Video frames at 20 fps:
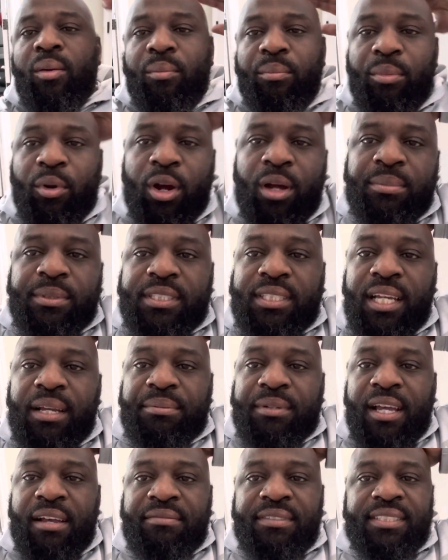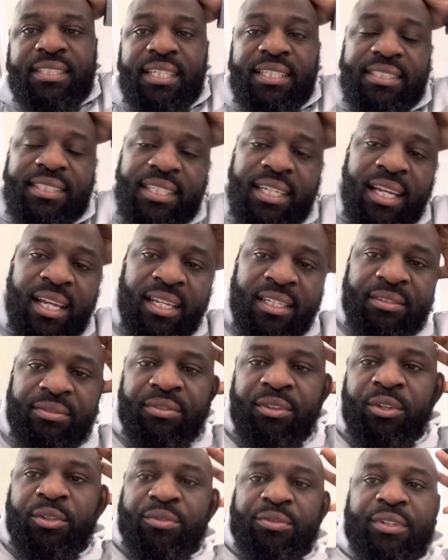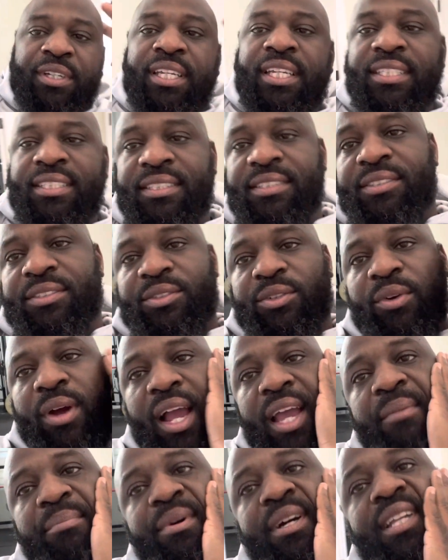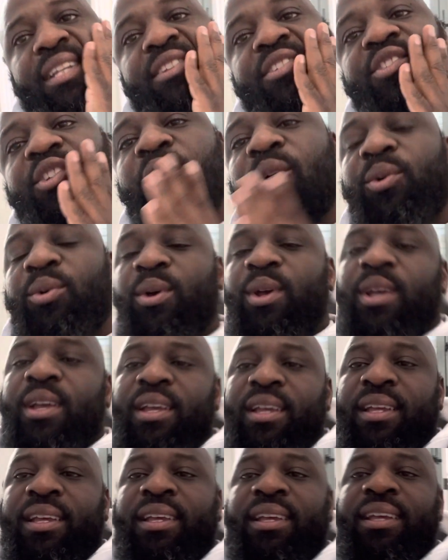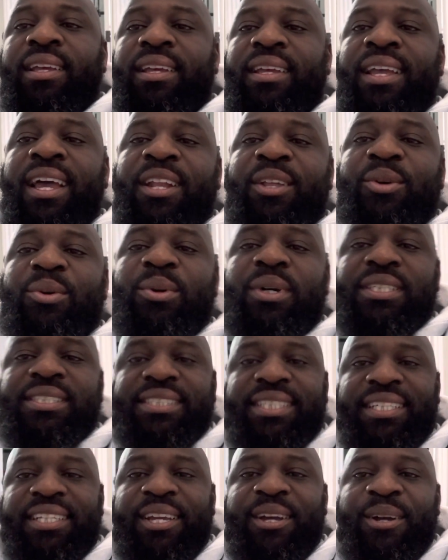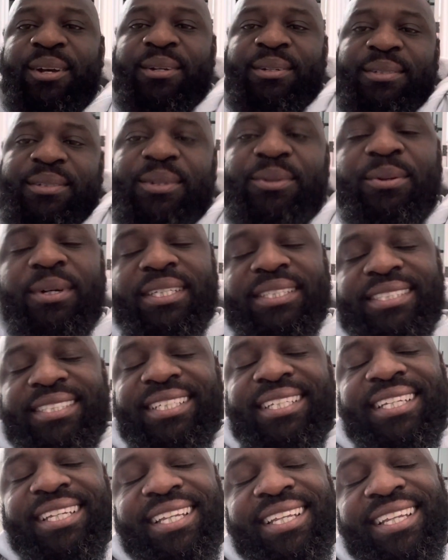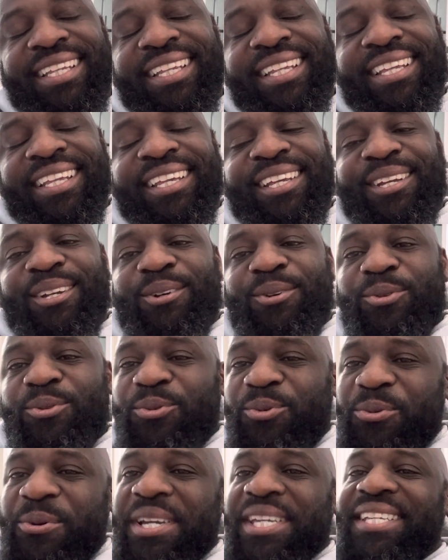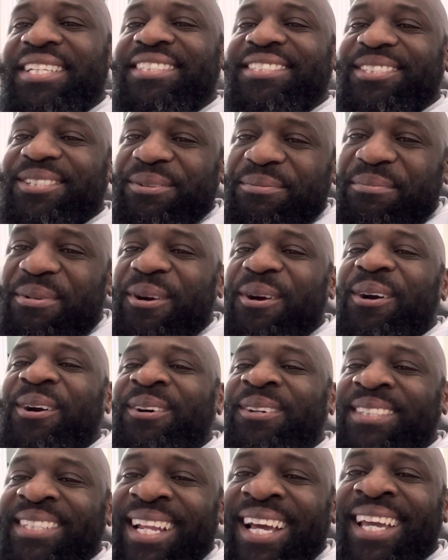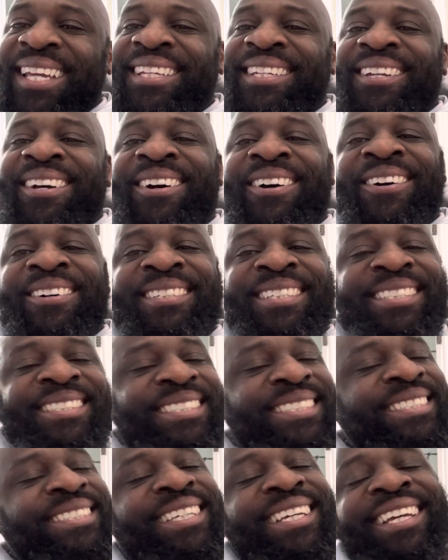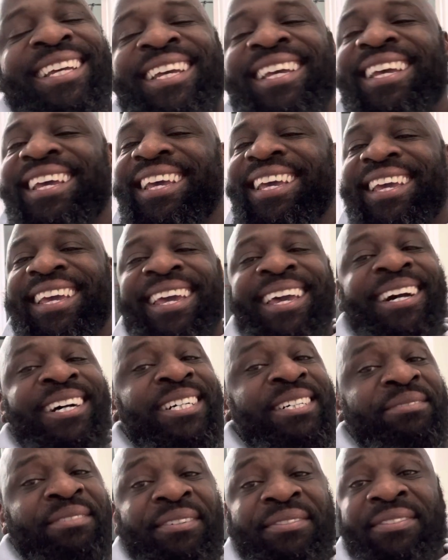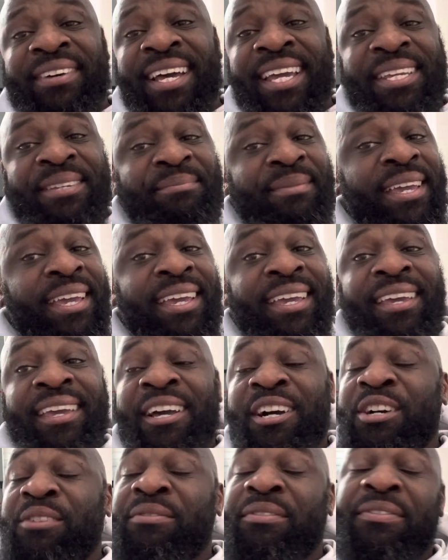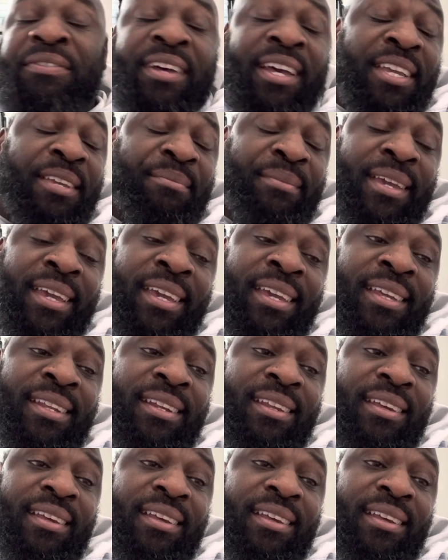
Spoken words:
barbershop conversation, guys. Feel free to hit the subscribe button. So, got a question, y'all. Question. Who wins tomorrow night, dawg? This is a hell of a fight, man. Hell of a fight, man.